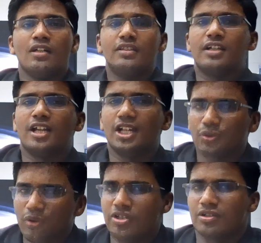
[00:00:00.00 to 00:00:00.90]
The
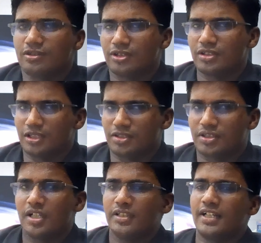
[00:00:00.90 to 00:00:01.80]
equation suggests
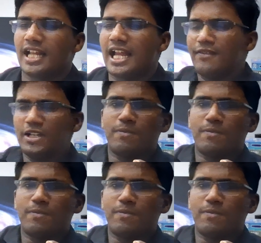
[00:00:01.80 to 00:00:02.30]
that every